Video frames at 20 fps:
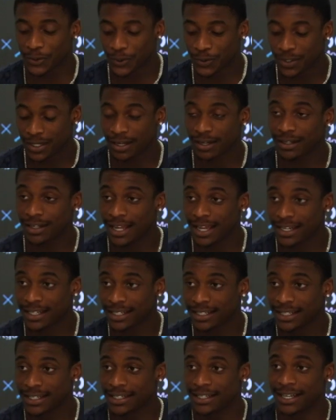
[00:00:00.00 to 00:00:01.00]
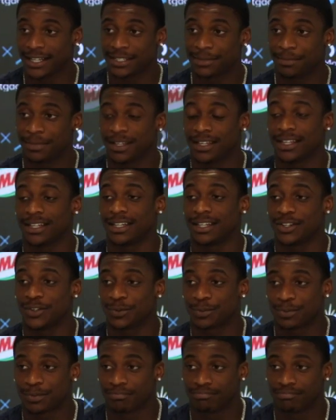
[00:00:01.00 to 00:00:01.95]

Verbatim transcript: through Carolina, that's been in the